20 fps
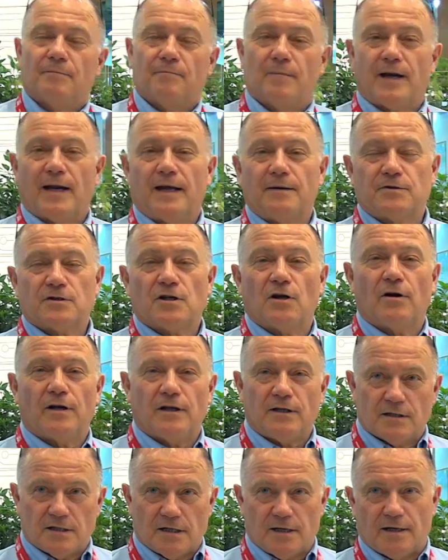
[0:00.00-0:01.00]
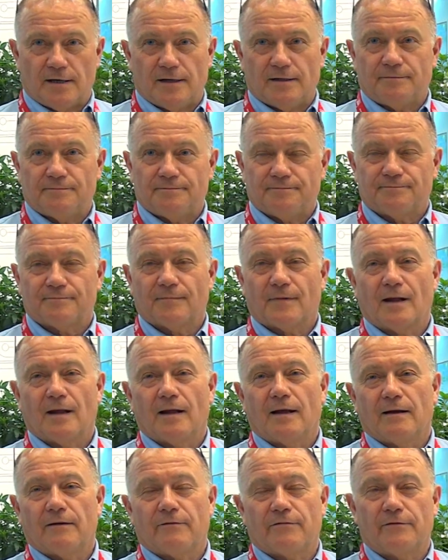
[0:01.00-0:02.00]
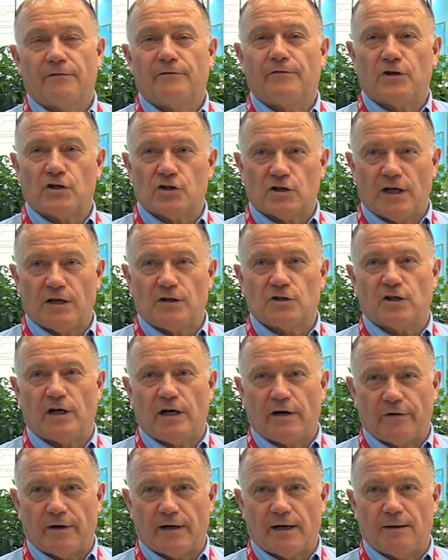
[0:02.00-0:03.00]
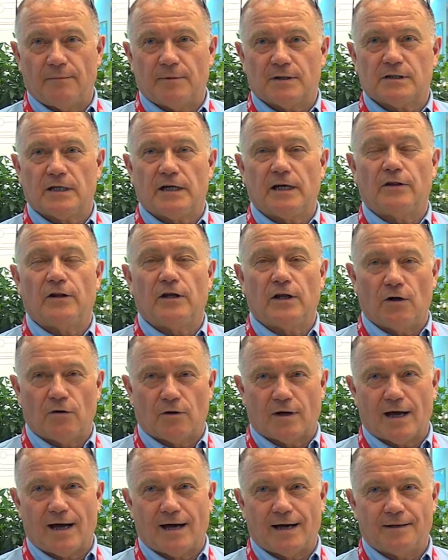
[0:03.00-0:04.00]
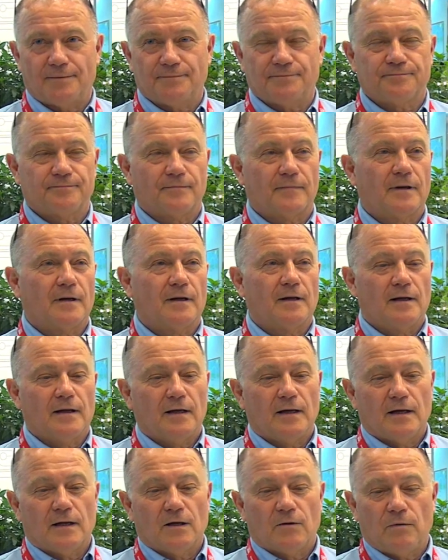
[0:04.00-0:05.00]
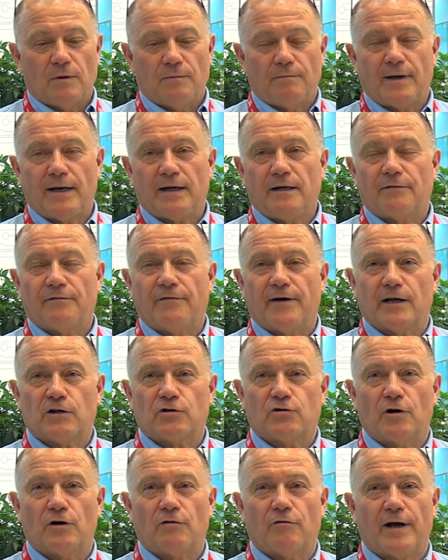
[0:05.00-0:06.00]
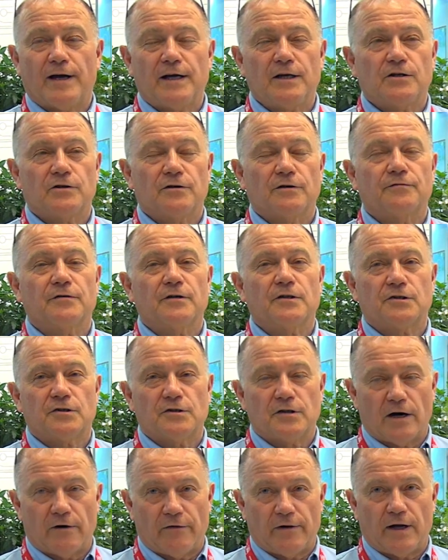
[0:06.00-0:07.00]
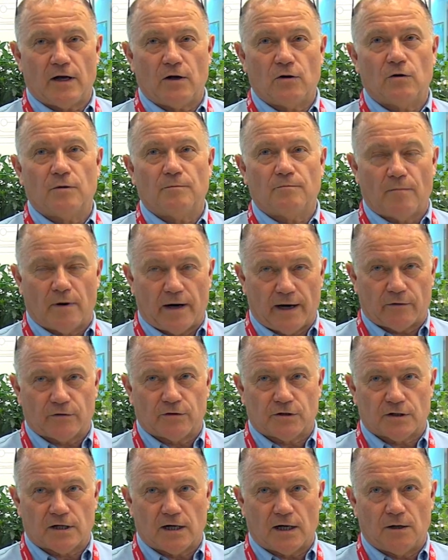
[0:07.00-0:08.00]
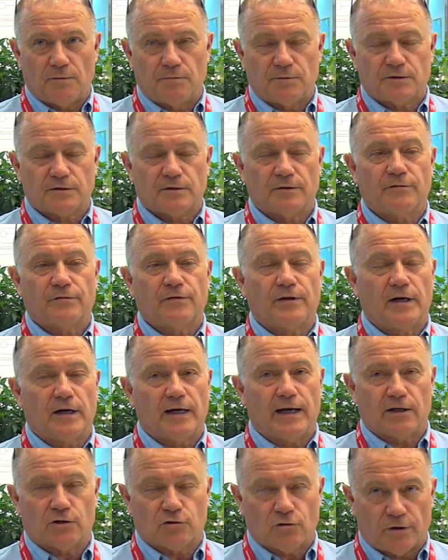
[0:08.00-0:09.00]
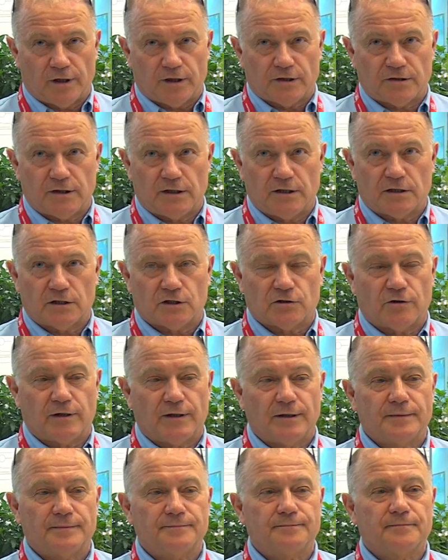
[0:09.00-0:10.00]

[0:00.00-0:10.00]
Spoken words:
My name's Colin Turner from Vision Engineering Limited in the UK. We manufacture a range of stereo microscopes for the electronics industry,